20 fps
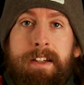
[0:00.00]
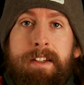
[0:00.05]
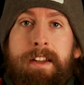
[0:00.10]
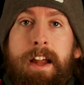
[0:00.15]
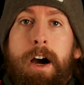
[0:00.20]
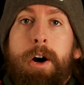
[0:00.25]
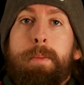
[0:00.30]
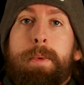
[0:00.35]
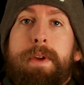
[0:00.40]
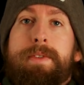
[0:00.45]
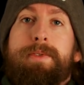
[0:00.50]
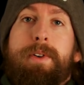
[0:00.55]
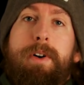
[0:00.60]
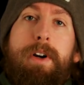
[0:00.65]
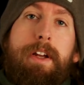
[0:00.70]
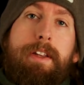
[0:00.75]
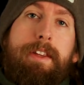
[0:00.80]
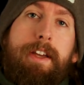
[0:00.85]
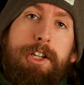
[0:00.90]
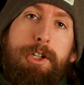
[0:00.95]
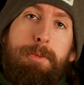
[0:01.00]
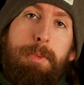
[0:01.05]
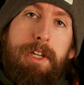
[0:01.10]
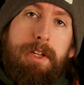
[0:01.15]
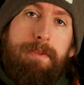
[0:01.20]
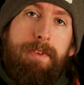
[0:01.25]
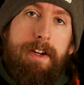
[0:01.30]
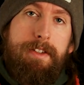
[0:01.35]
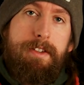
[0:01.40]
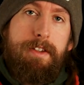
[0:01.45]
Now, before I attach my
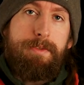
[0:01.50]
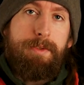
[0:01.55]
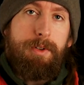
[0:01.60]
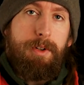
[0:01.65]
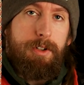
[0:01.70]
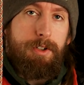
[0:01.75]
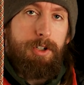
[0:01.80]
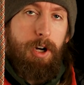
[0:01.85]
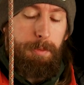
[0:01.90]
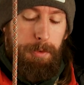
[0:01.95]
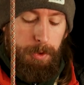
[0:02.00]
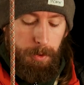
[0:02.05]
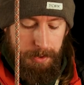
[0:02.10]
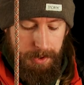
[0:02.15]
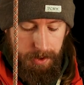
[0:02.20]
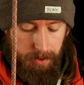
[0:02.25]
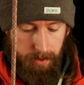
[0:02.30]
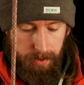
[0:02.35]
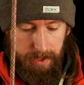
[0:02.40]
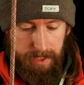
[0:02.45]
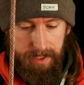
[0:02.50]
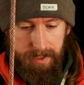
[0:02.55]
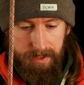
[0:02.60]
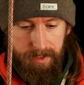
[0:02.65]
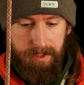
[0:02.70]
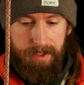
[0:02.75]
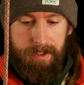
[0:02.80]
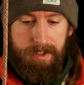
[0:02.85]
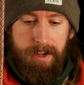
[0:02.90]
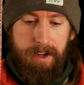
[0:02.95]
devices for top rope soloing,
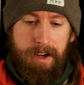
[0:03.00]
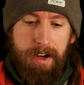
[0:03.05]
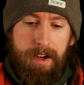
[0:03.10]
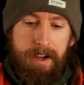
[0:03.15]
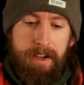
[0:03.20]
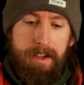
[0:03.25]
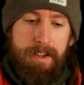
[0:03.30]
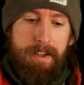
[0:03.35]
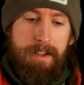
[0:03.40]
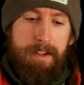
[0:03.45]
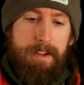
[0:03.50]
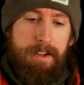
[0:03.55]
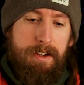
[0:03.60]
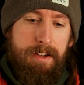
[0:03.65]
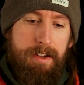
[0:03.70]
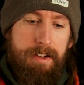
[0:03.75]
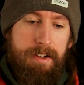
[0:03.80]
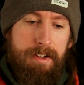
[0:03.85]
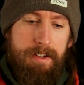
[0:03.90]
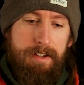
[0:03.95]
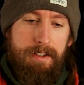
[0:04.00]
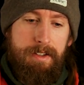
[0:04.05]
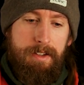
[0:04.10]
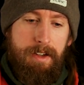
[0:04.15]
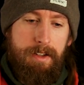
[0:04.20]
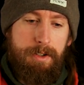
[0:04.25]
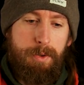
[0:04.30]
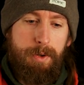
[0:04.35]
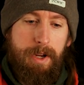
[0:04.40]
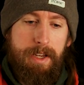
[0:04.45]
I
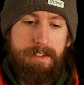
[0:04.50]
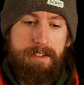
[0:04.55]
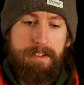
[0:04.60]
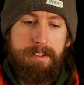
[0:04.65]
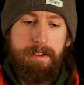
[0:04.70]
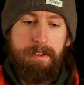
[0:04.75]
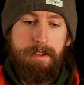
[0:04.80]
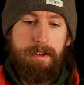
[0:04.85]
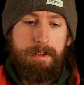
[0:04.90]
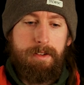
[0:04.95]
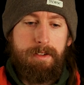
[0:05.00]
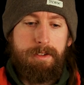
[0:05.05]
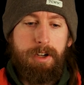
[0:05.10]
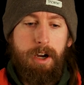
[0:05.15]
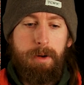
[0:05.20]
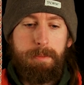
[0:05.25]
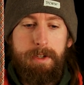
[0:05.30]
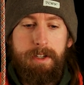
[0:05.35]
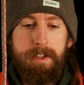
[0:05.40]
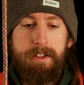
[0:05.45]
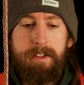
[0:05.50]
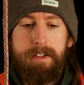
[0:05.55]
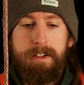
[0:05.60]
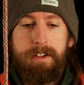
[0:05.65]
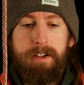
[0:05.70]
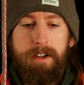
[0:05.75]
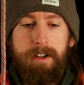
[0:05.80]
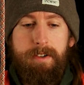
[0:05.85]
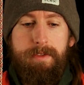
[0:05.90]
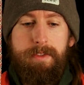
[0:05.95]
address the topic
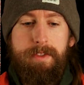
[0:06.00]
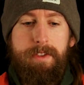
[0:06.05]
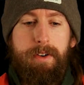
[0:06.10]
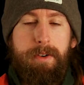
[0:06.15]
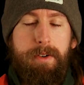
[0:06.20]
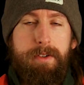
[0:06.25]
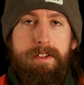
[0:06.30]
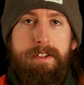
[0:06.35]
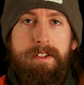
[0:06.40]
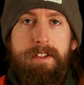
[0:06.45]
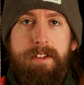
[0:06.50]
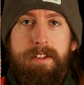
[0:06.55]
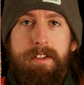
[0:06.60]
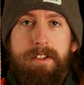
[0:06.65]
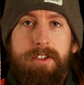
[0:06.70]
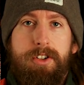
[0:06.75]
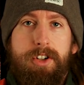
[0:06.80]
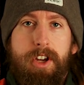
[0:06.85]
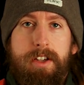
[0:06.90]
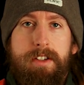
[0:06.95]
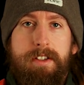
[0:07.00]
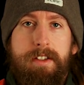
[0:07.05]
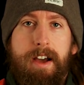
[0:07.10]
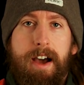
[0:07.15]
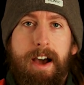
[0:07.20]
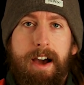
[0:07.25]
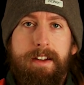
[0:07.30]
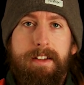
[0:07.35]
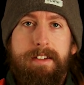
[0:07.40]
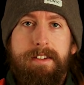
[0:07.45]
of those chest
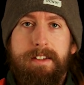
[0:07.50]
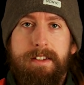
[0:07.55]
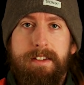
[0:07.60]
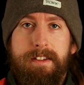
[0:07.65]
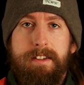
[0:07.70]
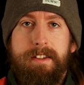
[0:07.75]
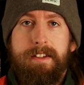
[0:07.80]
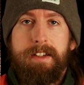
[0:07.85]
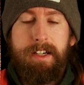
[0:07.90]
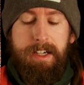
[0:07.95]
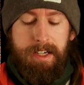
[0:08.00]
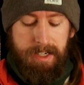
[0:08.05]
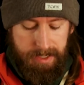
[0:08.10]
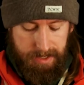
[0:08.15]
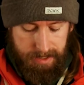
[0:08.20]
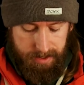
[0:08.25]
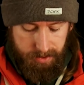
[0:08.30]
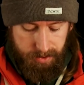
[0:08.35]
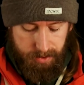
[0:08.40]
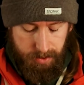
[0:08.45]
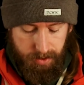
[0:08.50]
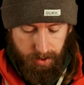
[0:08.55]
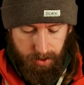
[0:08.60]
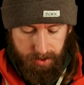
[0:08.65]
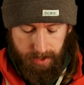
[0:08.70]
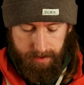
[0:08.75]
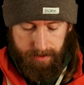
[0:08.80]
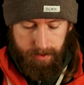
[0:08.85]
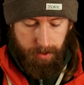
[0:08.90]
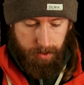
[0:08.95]
harnesses
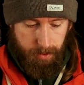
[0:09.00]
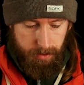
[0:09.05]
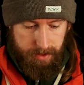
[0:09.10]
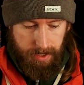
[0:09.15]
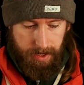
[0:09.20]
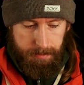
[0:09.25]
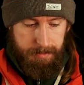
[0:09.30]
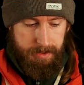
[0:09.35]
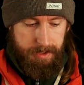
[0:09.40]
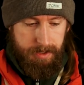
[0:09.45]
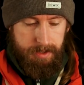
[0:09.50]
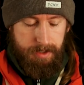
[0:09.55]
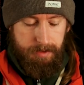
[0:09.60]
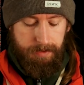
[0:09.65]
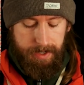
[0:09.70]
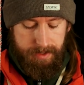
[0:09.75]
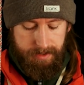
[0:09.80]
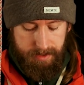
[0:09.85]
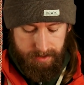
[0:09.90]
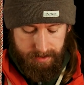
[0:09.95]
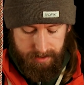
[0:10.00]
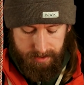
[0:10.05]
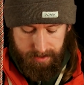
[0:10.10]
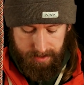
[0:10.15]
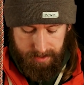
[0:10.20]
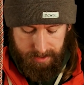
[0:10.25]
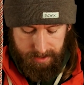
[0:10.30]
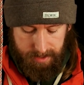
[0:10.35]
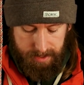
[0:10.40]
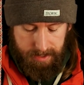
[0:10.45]
that hold up the devices.
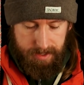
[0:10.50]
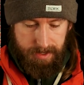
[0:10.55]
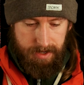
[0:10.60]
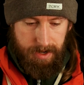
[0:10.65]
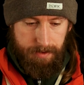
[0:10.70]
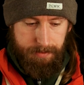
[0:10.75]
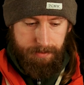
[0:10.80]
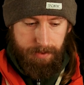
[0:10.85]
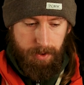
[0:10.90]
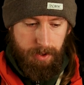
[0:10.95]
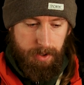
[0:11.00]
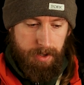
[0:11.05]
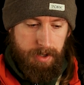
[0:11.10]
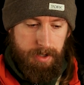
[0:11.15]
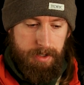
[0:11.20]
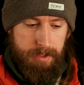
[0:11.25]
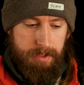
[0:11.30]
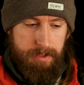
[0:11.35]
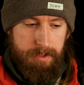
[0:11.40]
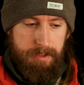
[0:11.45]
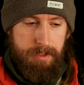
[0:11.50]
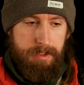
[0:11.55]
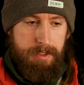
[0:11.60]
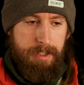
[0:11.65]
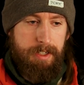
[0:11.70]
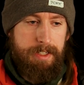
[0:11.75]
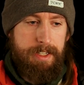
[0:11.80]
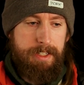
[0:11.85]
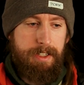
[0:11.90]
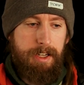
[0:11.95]
Yeah, for
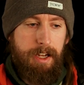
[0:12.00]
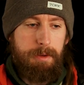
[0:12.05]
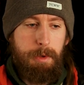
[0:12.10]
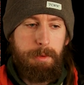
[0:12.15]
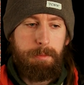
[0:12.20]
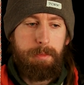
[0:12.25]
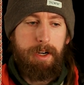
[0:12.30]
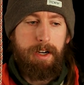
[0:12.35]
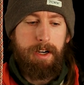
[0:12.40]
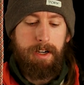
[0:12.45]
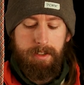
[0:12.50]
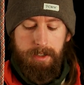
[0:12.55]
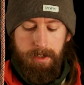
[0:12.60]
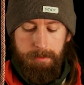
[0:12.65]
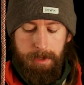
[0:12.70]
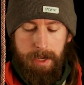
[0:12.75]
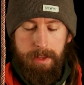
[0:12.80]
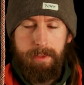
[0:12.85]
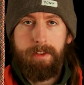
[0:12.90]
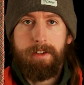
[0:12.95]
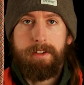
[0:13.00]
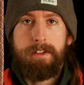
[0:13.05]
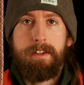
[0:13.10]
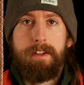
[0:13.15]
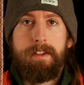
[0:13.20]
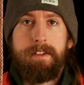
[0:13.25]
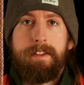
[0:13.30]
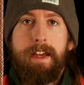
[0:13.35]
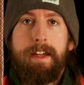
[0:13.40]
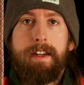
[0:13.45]
the lead climbing part, I made this
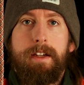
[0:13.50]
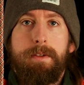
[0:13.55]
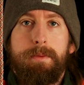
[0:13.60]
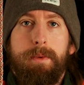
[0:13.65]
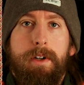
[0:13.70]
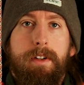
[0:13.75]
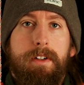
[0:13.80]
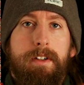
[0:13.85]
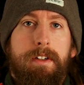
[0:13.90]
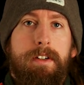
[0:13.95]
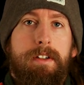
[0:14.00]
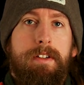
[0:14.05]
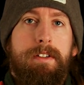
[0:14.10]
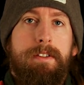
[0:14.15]
static one.